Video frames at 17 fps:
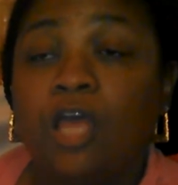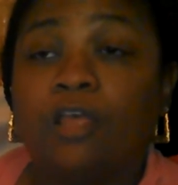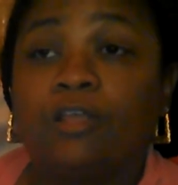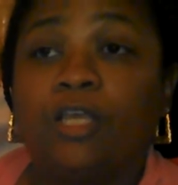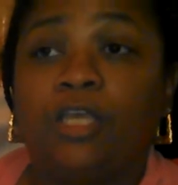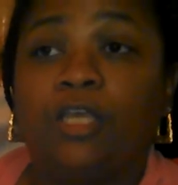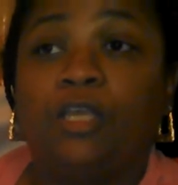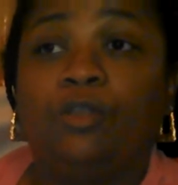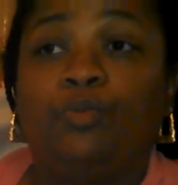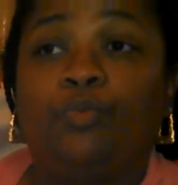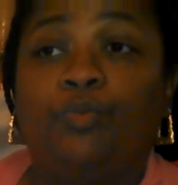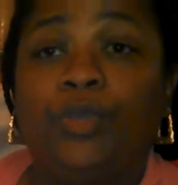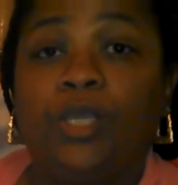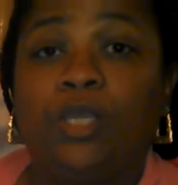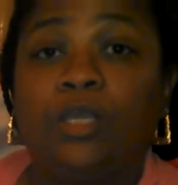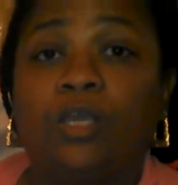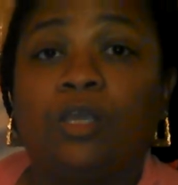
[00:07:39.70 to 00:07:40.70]
And
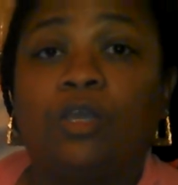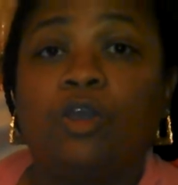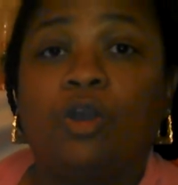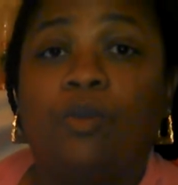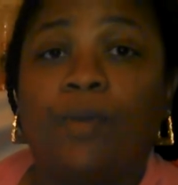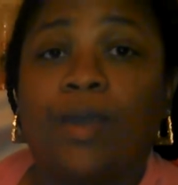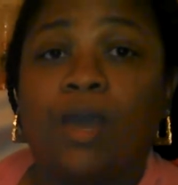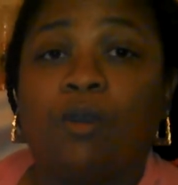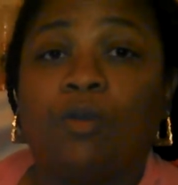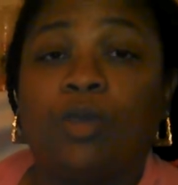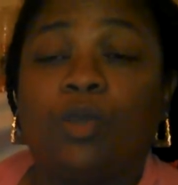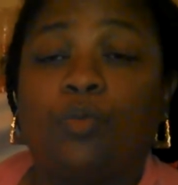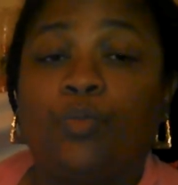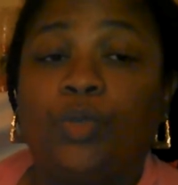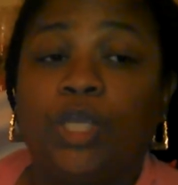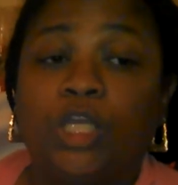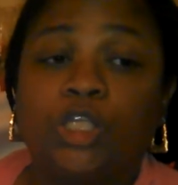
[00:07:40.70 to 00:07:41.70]
we can go out
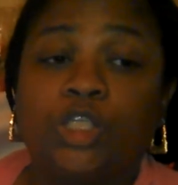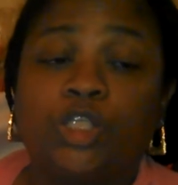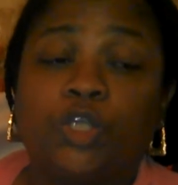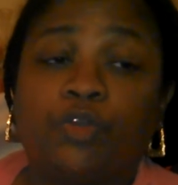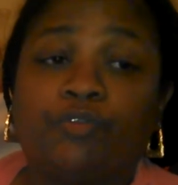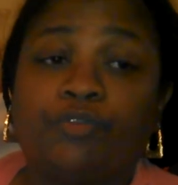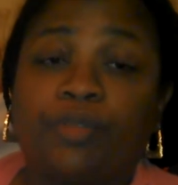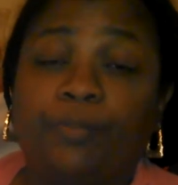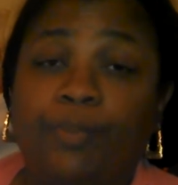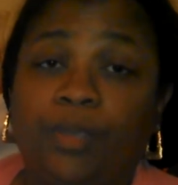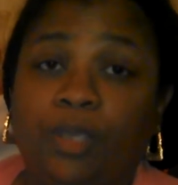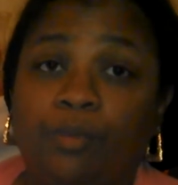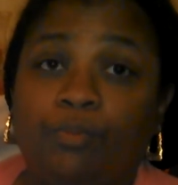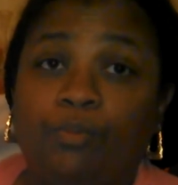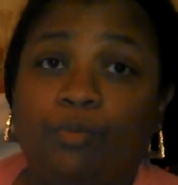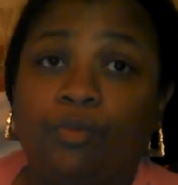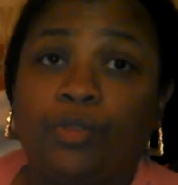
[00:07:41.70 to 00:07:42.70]
and we can serve the
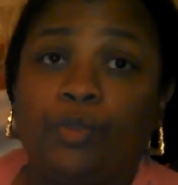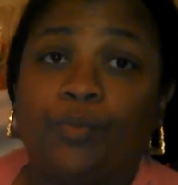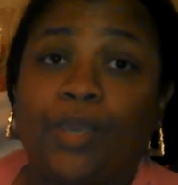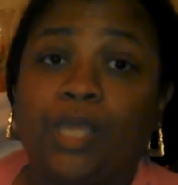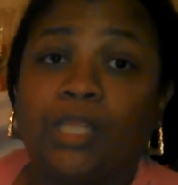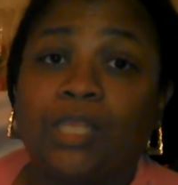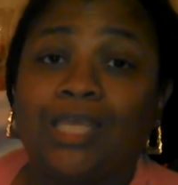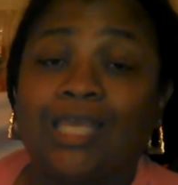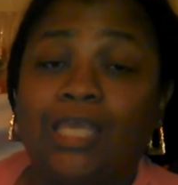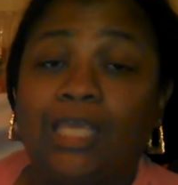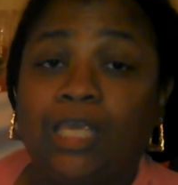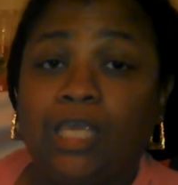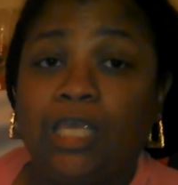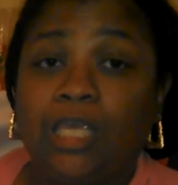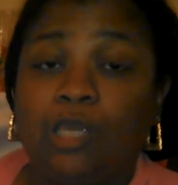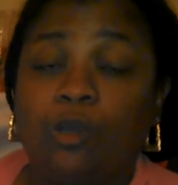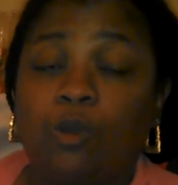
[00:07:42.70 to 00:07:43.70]
people the way that
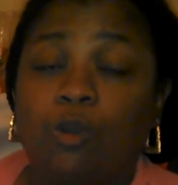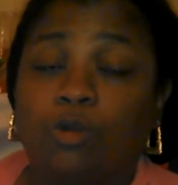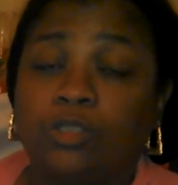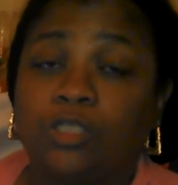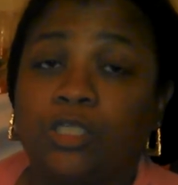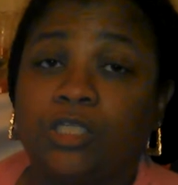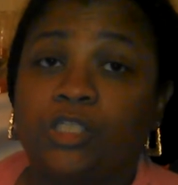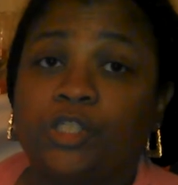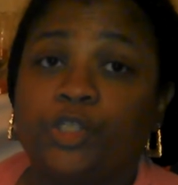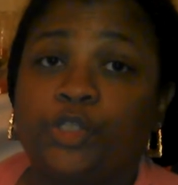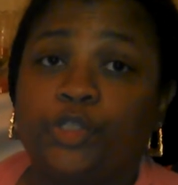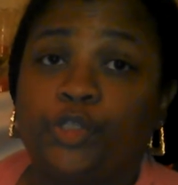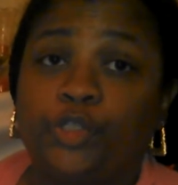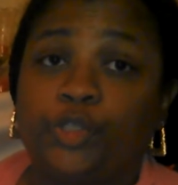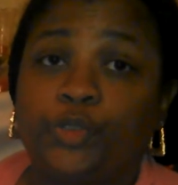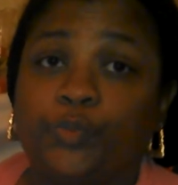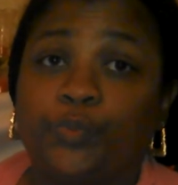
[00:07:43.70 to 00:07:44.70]
He called us to
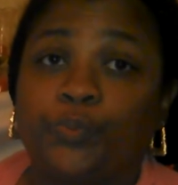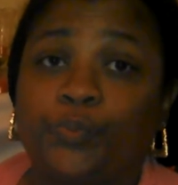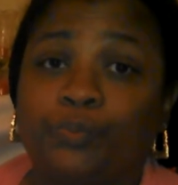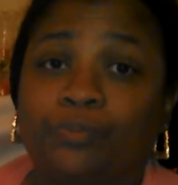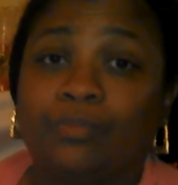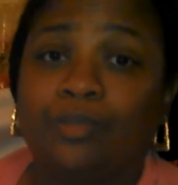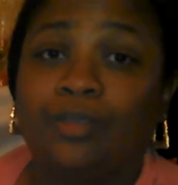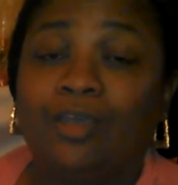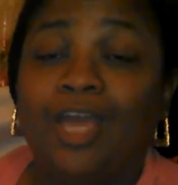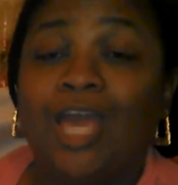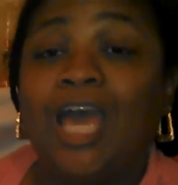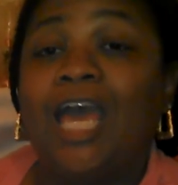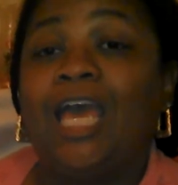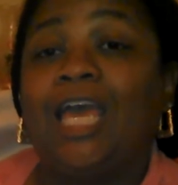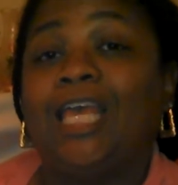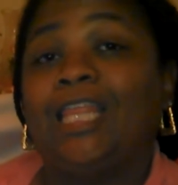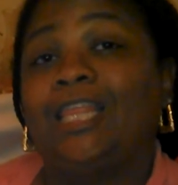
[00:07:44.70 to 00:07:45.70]
do.
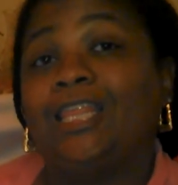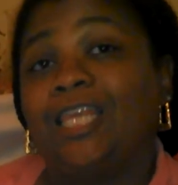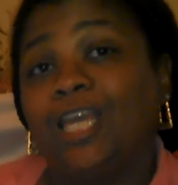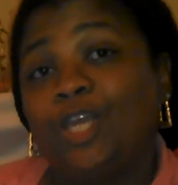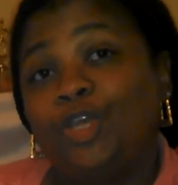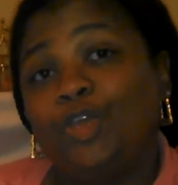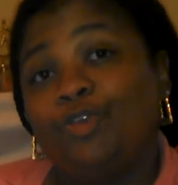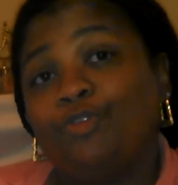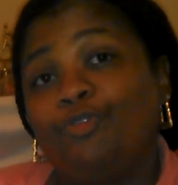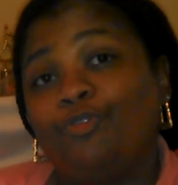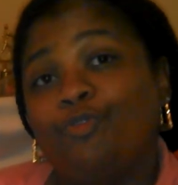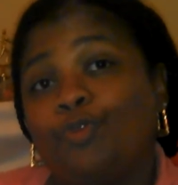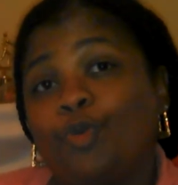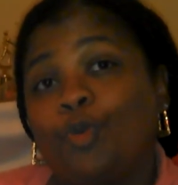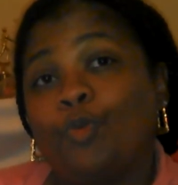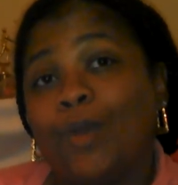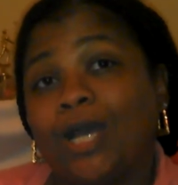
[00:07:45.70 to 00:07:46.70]
Thank you
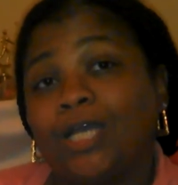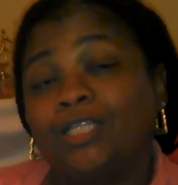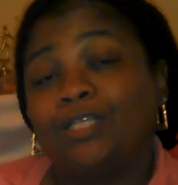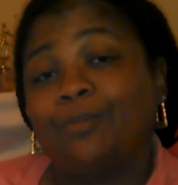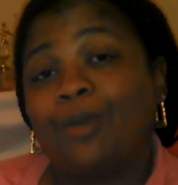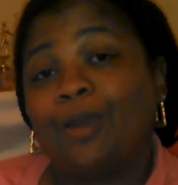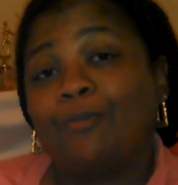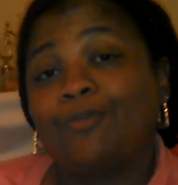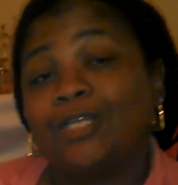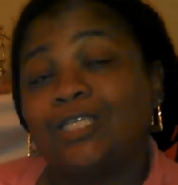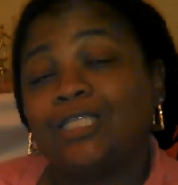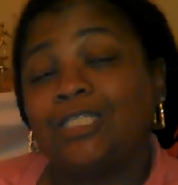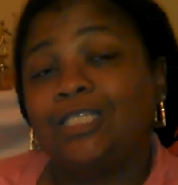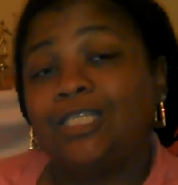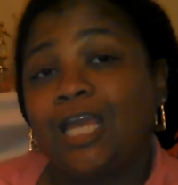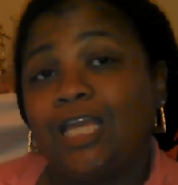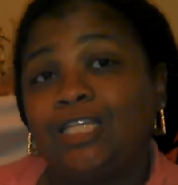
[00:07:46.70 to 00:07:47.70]
for watching my
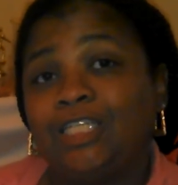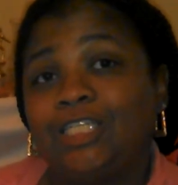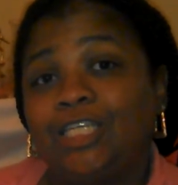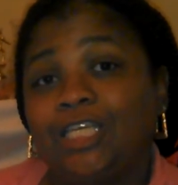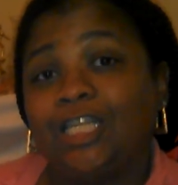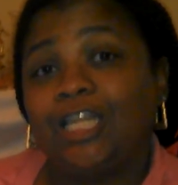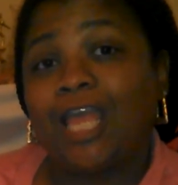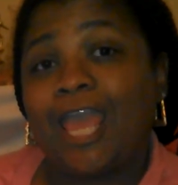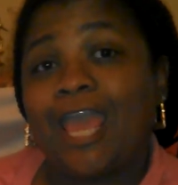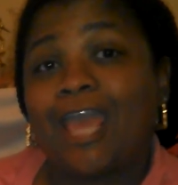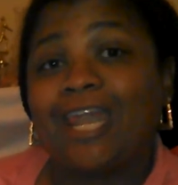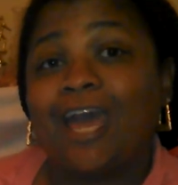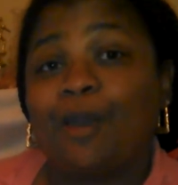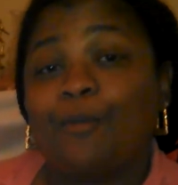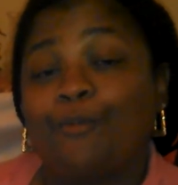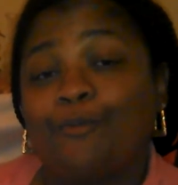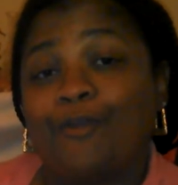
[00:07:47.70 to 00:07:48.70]
presentation, and
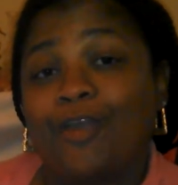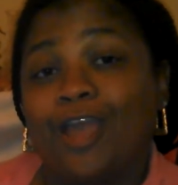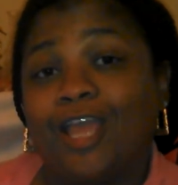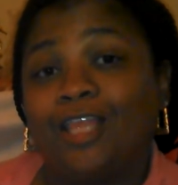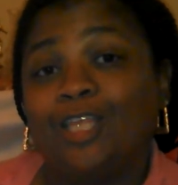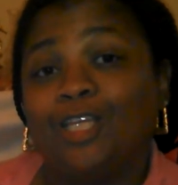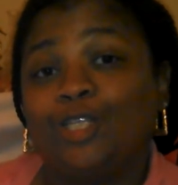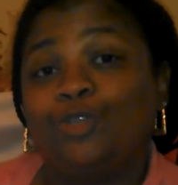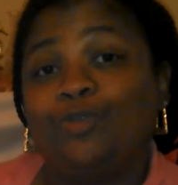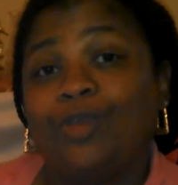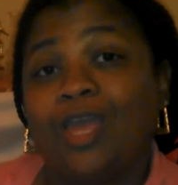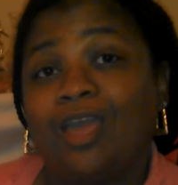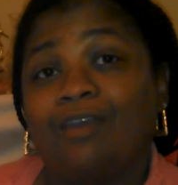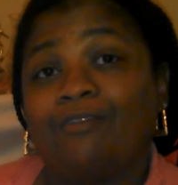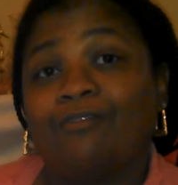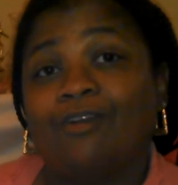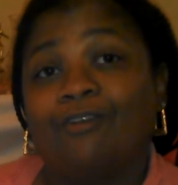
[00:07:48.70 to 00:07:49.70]
I pray that you
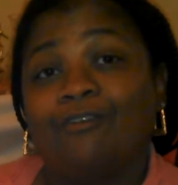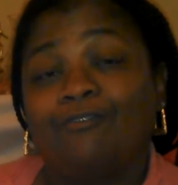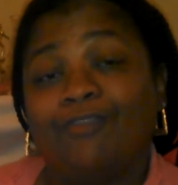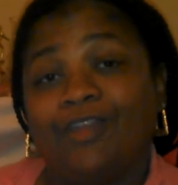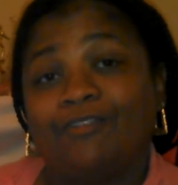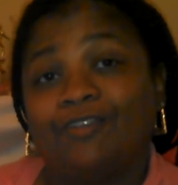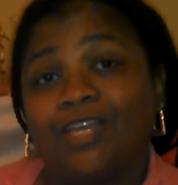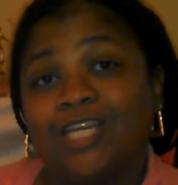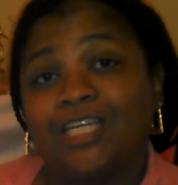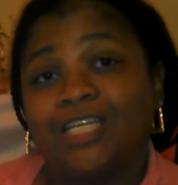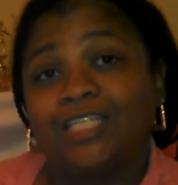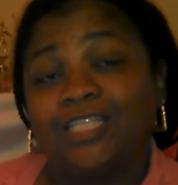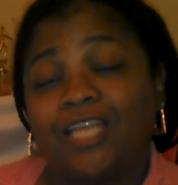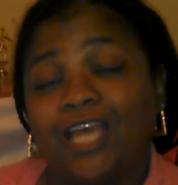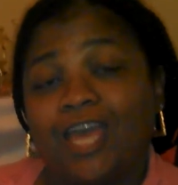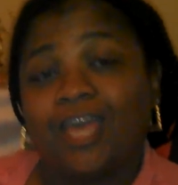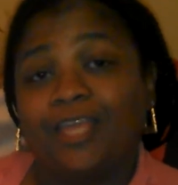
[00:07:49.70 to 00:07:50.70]
have a very
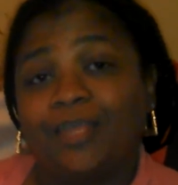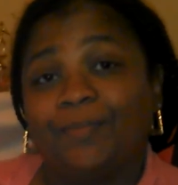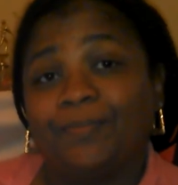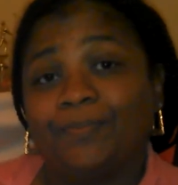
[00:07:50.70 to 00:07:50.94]
good day.